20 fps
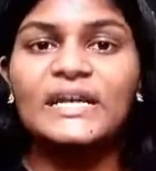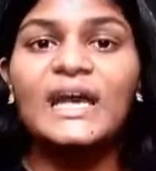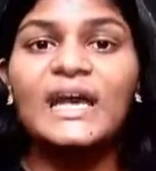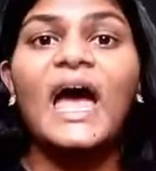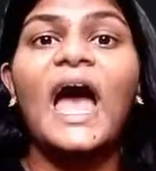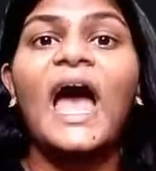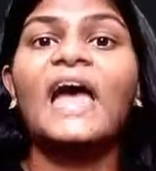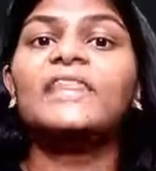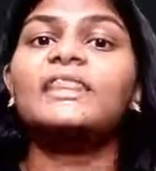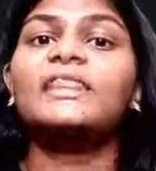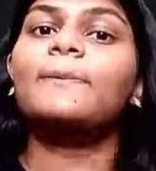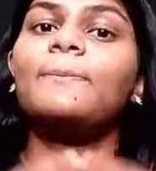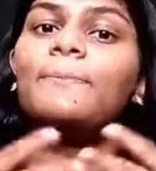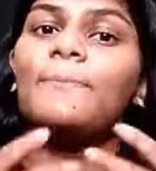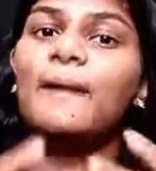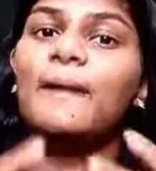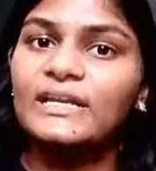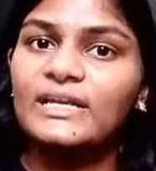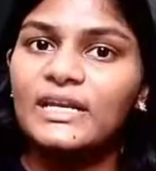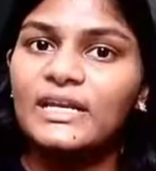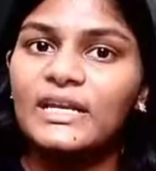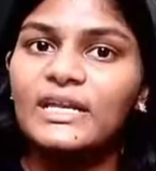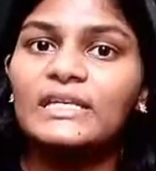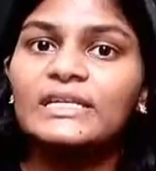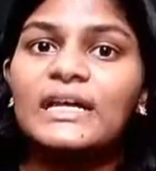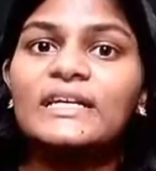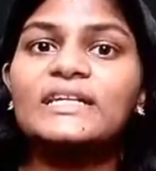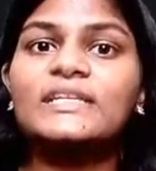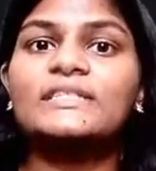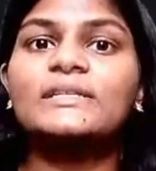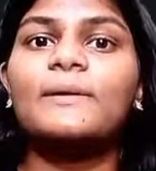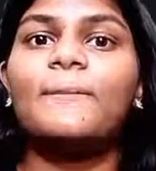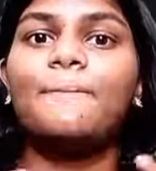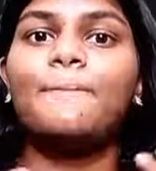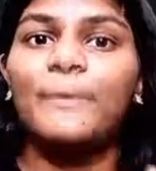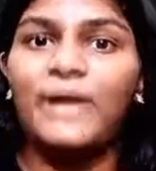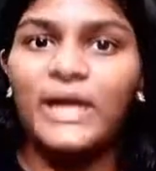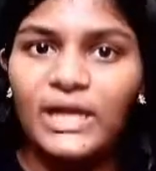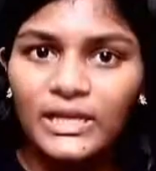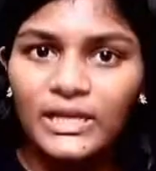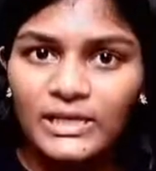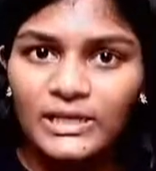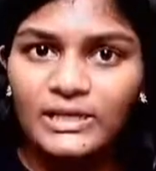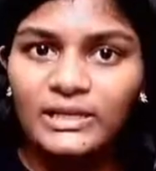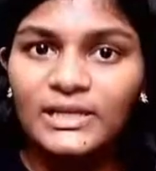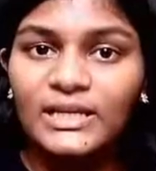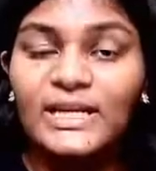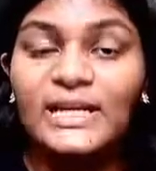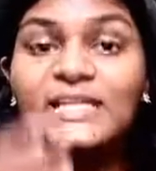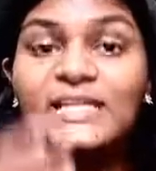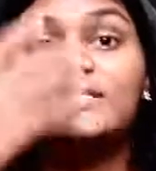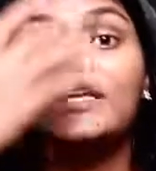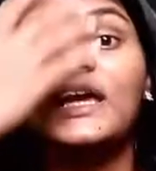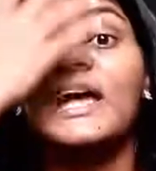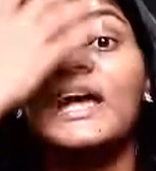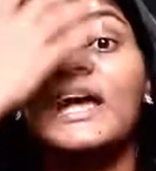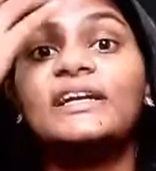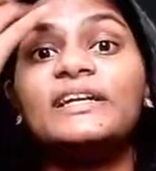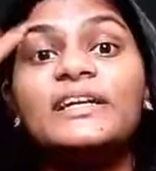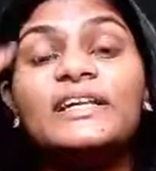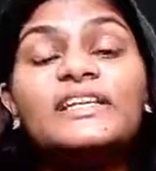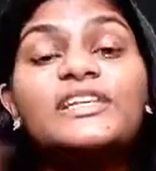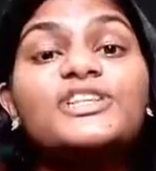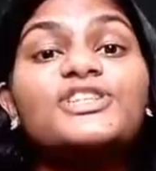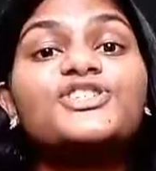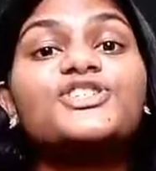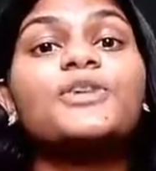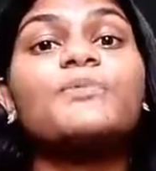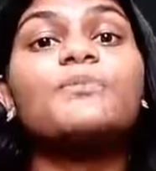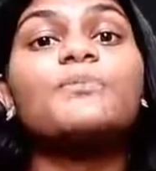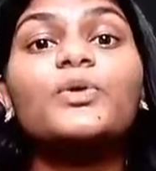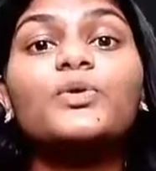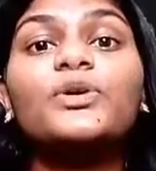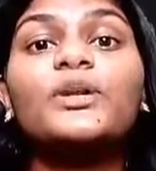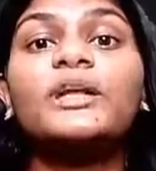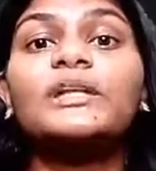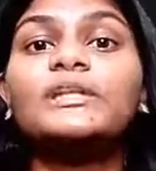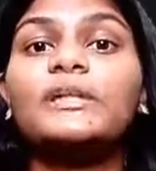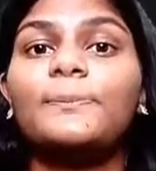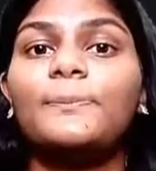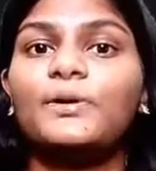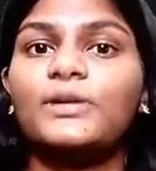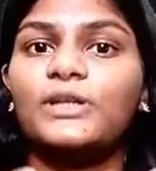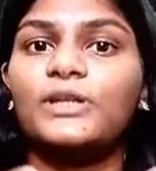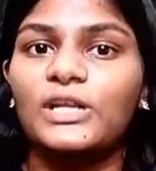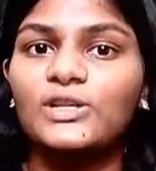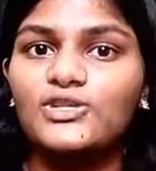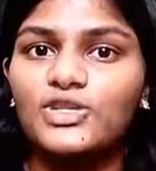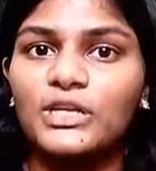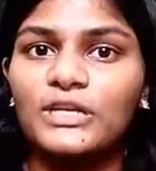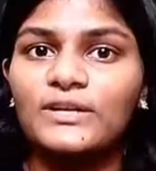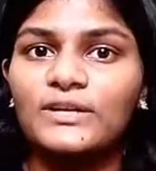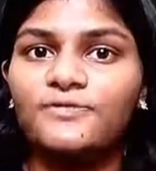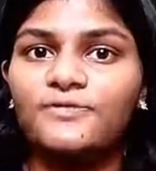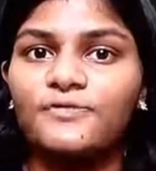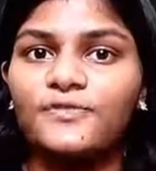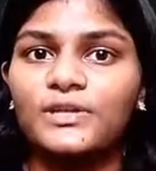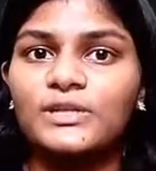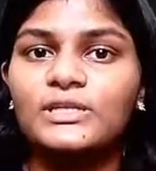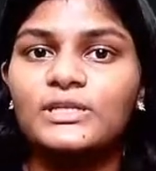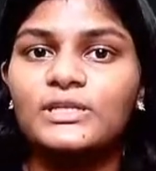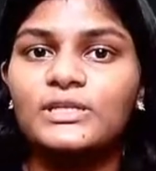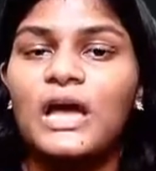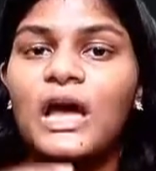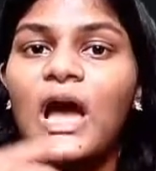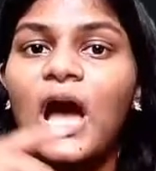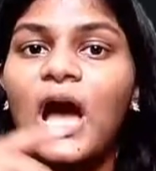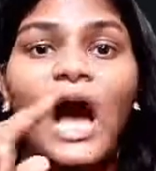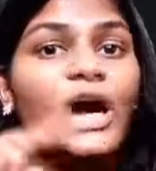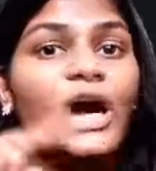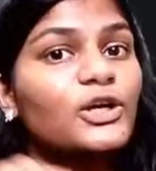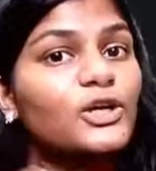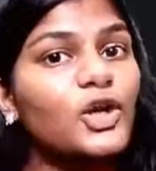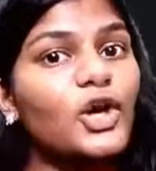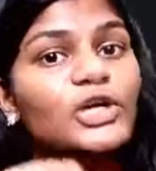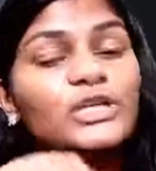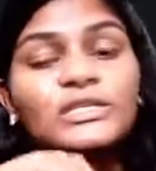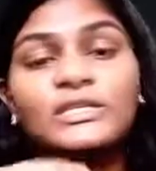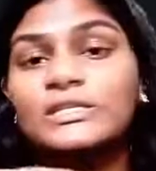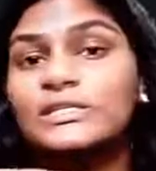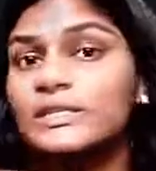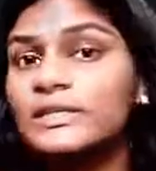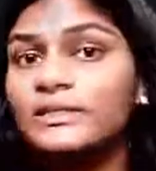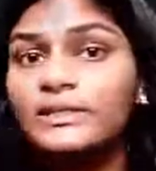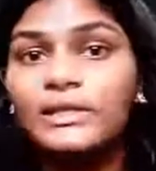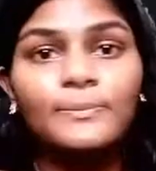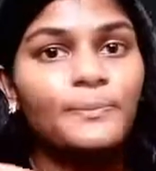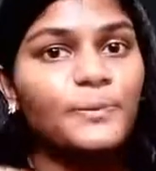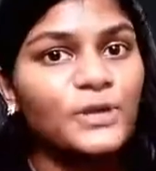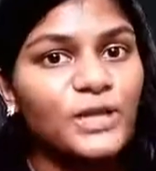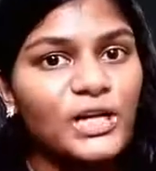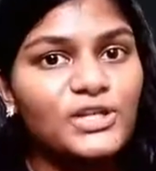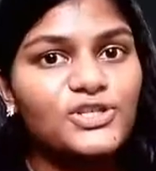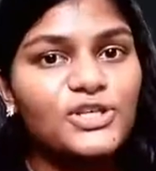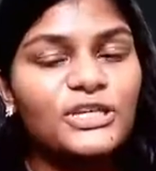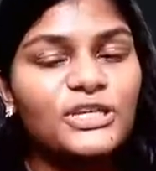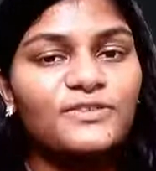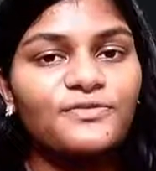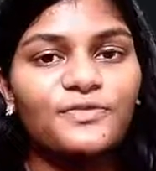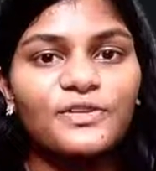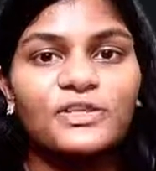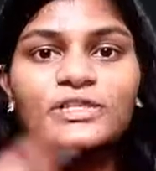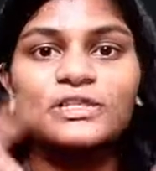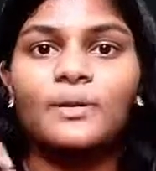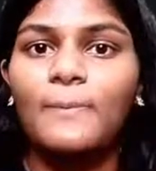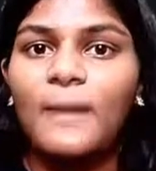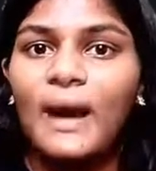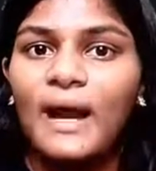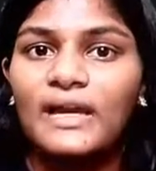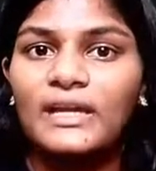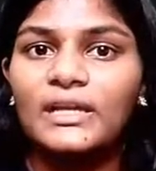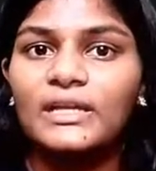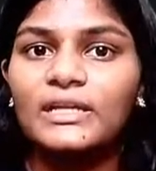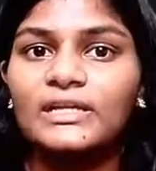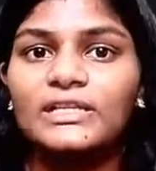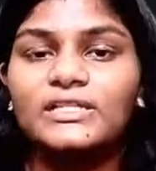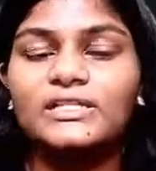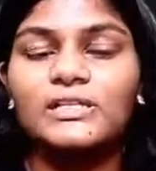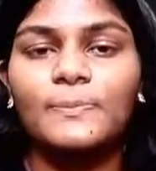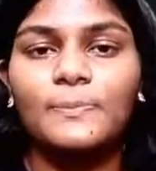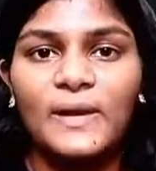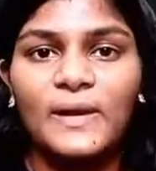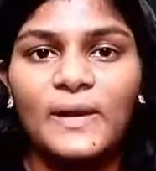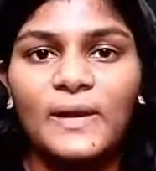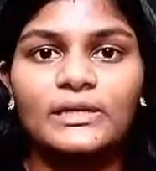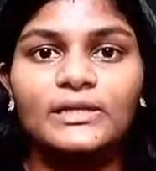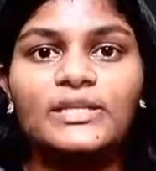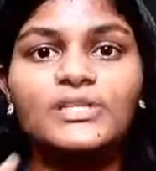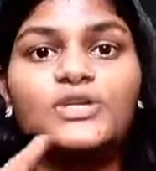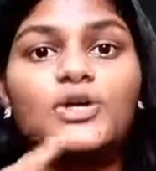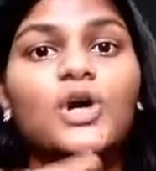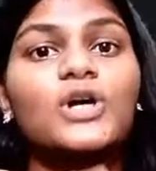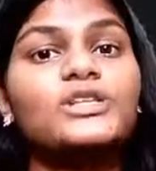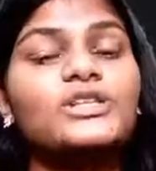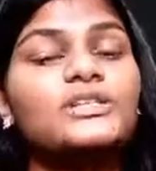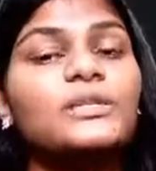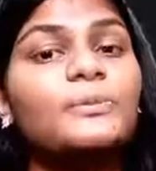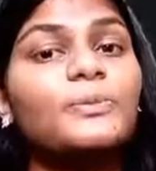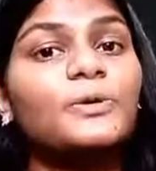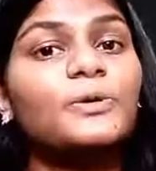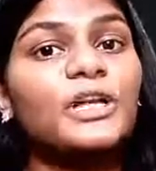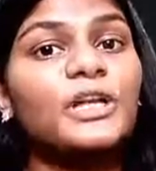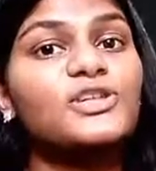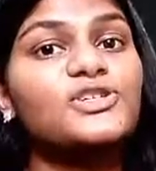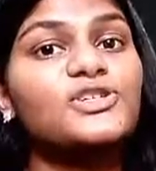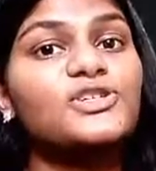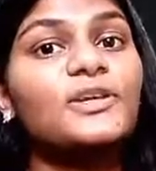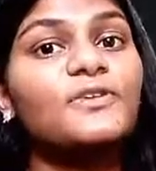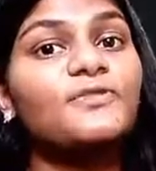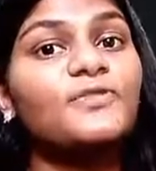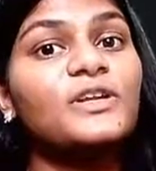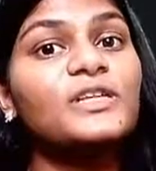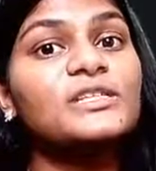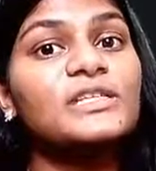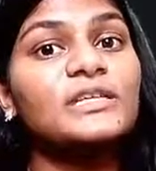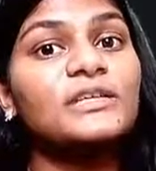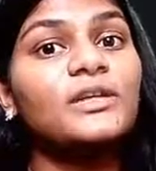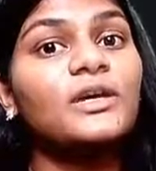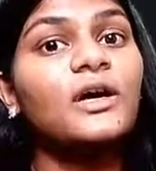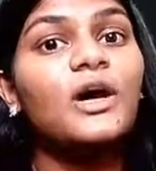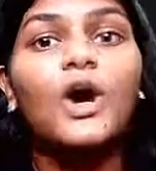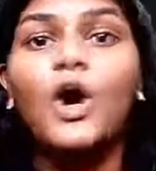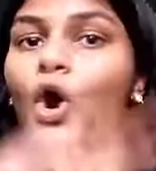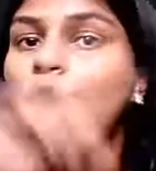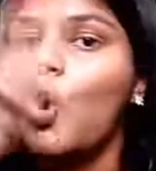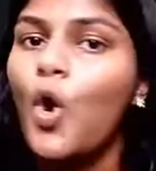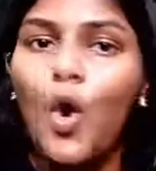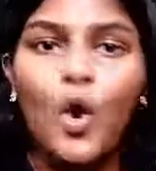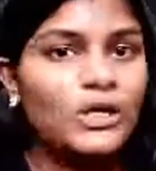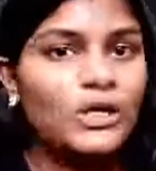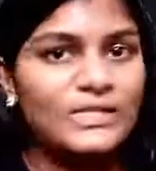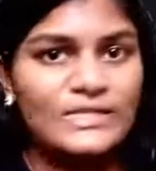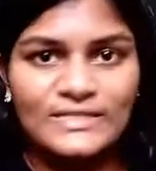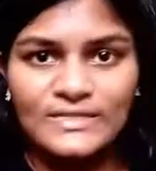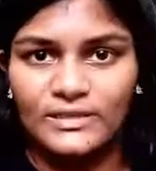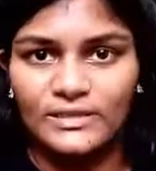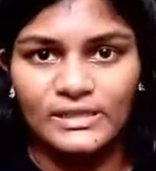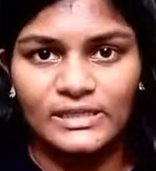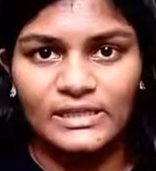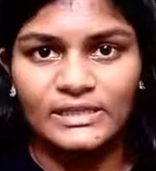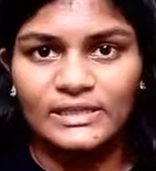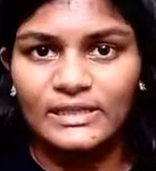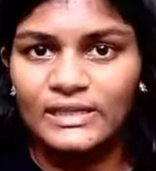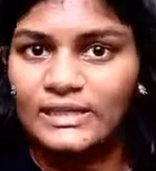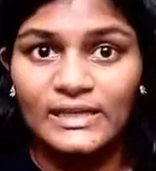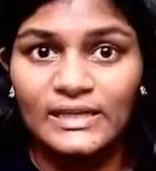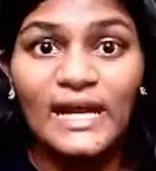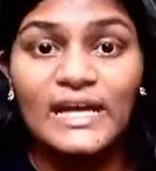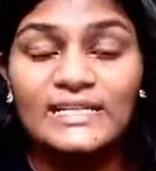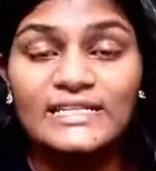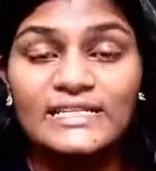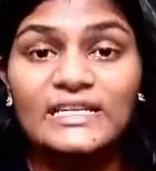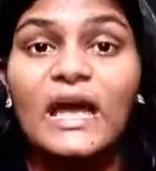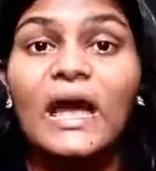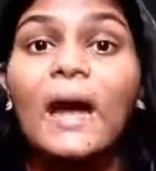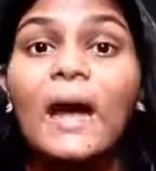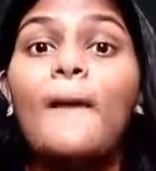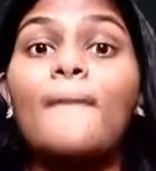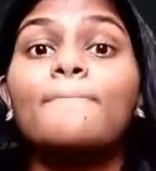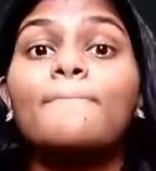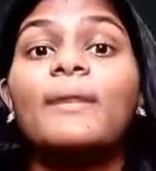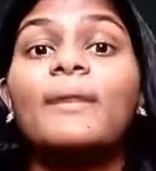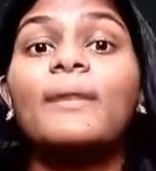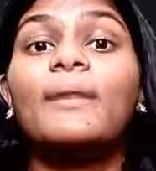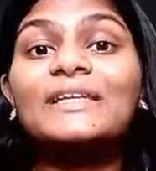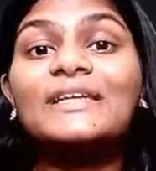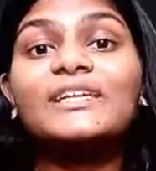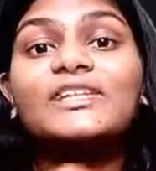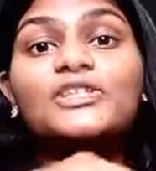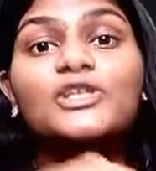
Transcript: And the battery that is the parent is distributing the potential difference across, the potential difference, the battery that is the parent is causing the potential difference in the whole circuit, right? But these